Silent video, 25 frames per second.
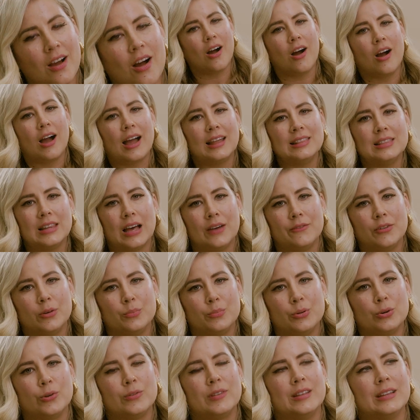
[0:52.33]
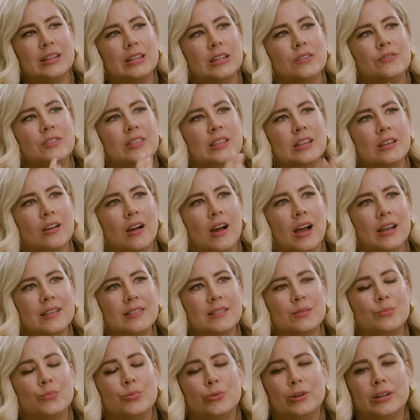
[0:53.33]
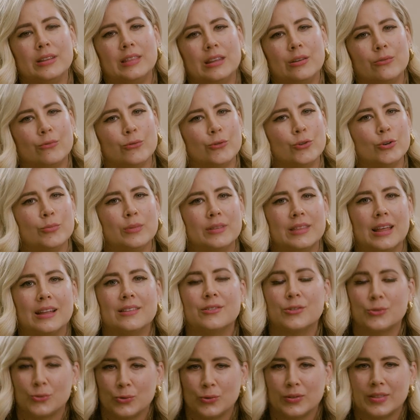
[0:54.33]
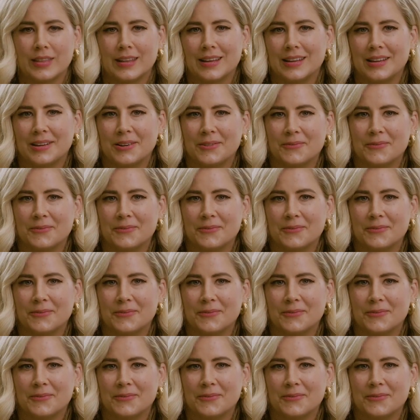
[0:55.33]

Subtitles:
I love it because it gives the eye some breathing room, and that's a good thing.